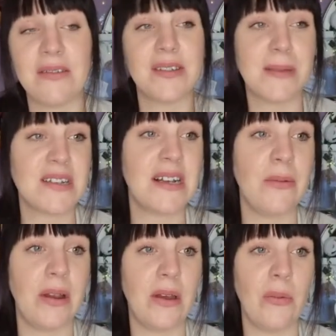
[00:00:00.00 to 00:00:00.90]
especially
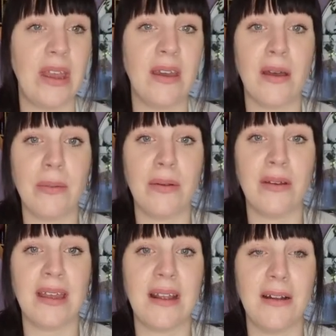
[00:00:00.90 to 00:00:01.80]
when I wake up
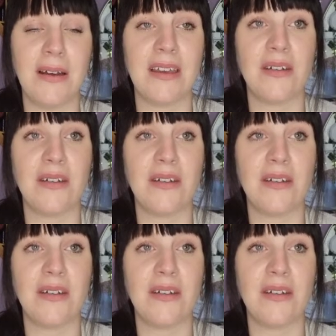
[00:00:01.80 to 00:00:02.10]
looking like